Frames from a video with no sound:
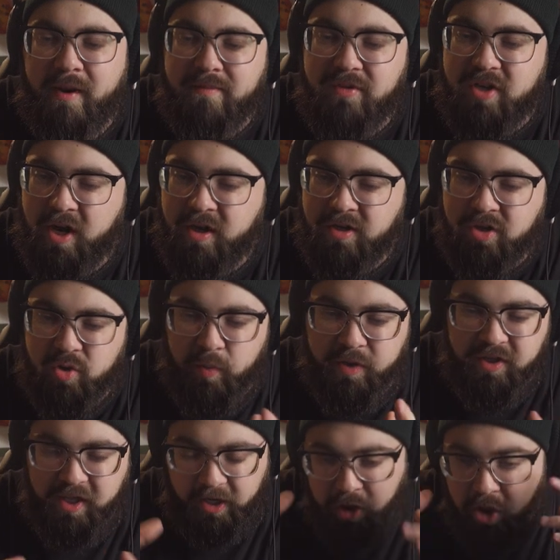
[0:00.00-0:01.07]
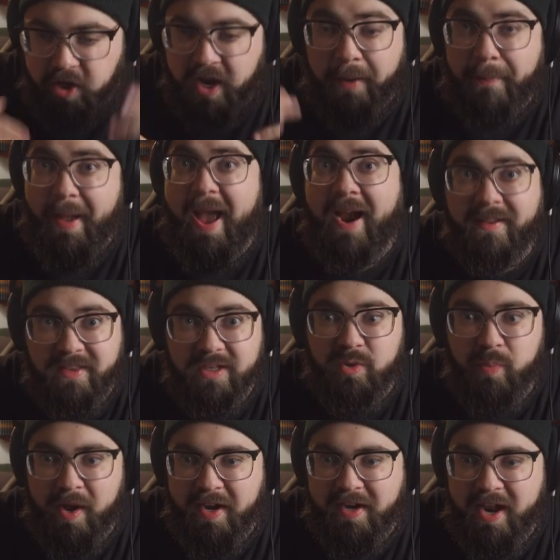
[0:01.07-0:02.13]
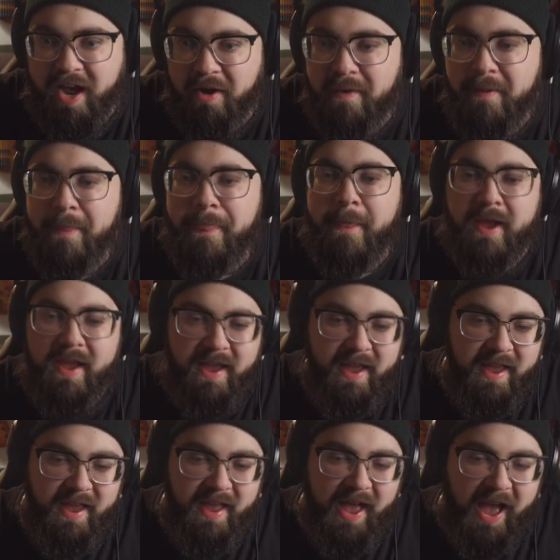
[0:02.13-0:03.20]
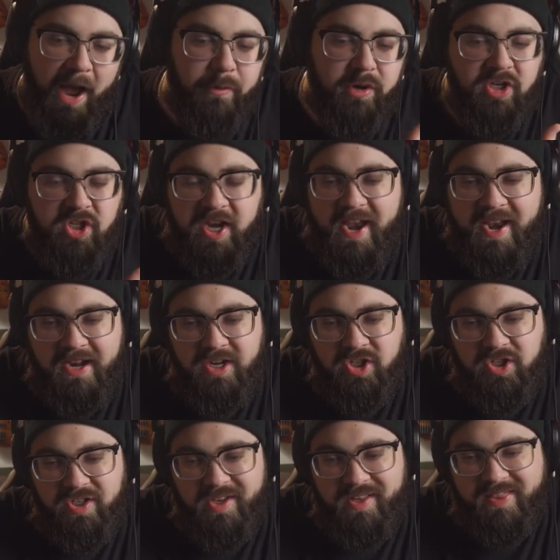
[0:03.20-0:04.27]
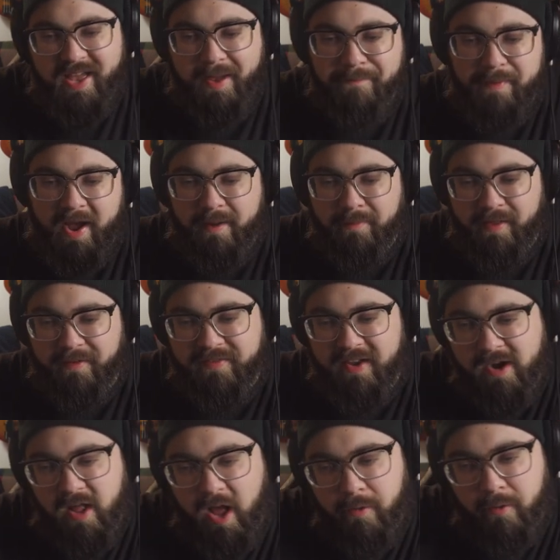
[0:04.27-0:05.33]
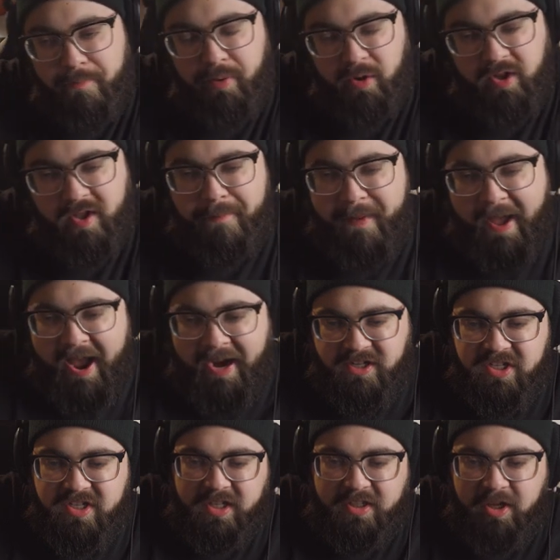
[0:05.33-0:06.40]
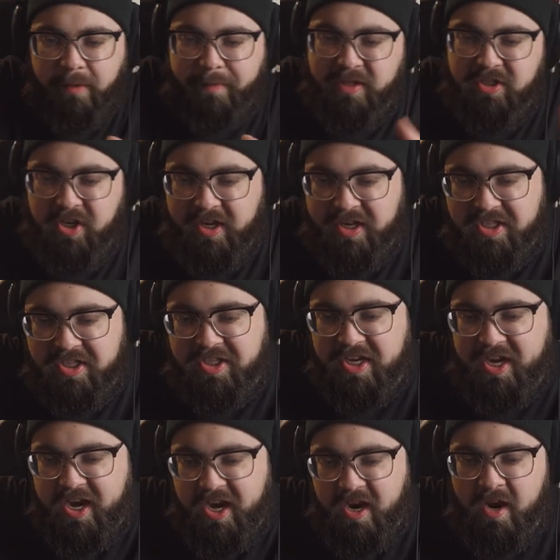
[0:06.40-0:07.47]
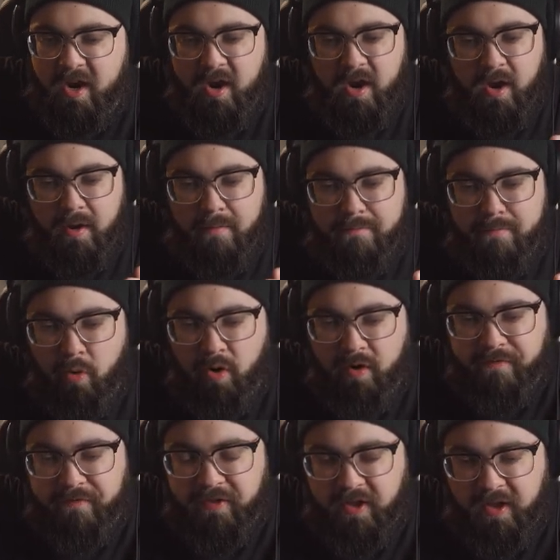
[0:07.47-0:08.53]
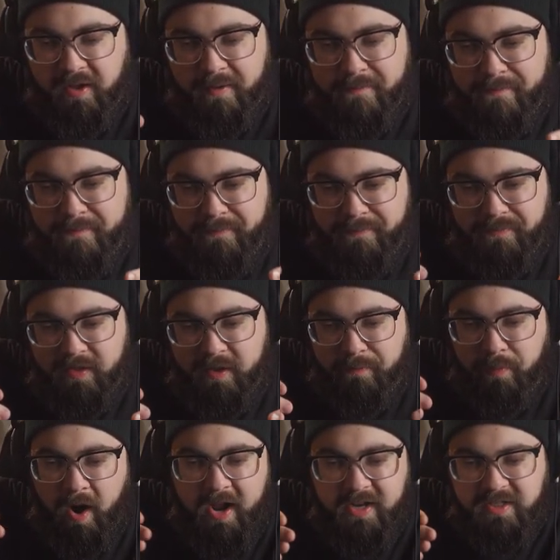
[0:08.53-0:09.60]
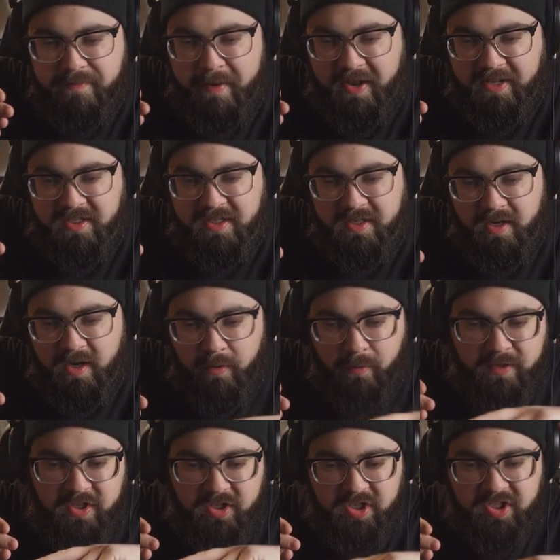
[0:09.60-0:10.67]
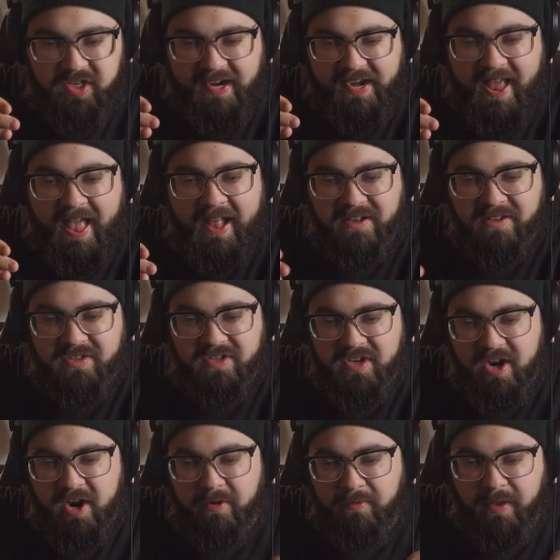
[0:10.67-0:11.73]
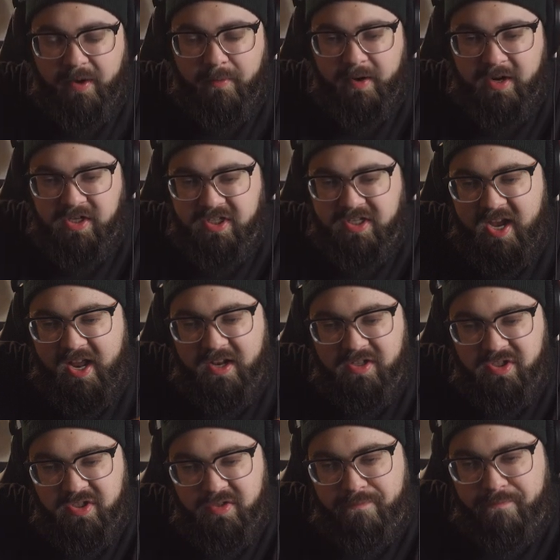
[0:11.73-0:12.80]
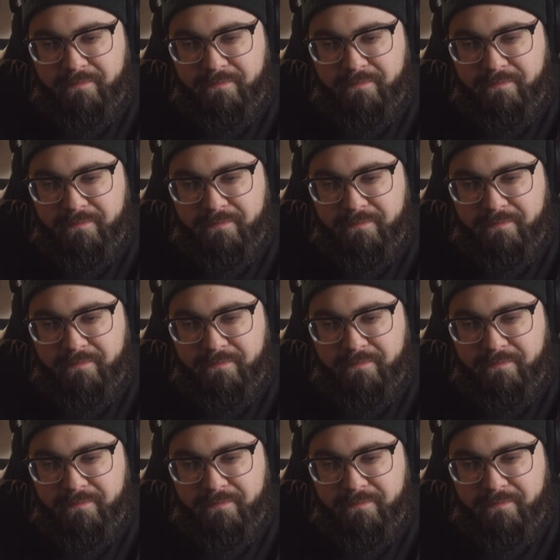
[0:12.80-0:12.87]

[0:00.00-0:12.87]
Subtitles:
I'm done like looking back at this wedding now, I would change that bottom left angle. I would pull it back just a little bit so you could see more of the bridesmaids, and it wasn't just like heads, you know, like we could just kind of